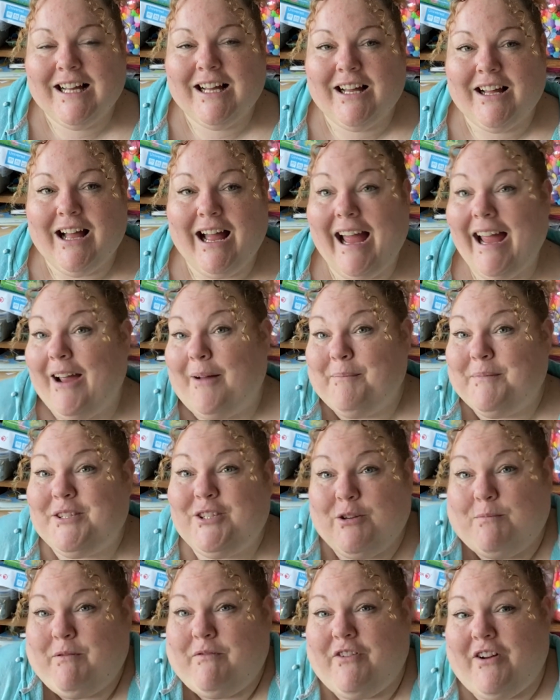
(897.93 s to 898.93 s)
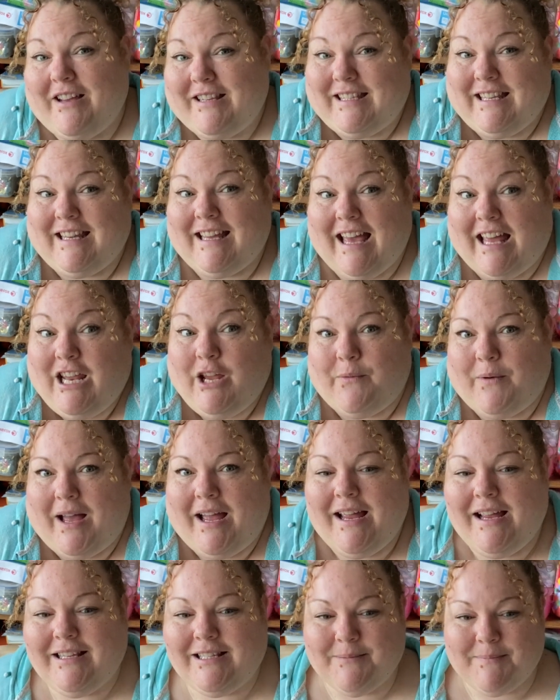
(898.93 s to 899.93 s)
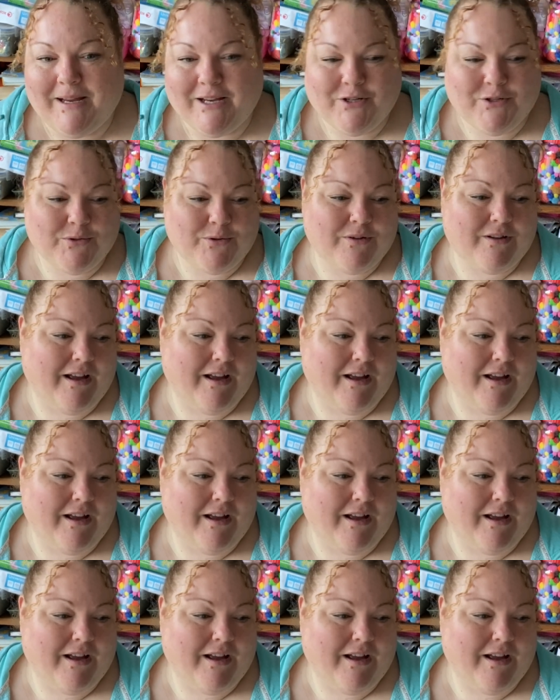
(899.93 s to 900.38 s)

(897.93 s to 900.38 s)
hey, I'm supervising anyway to make sure,